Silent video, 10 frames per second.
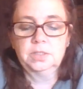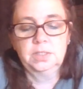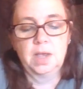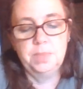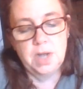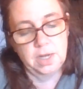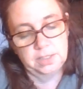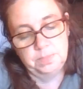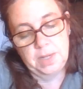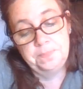Simon
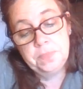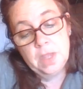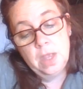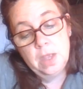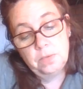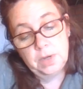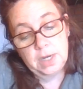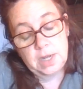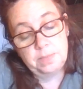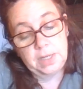hugs me when
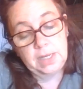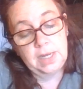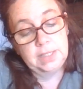I come in,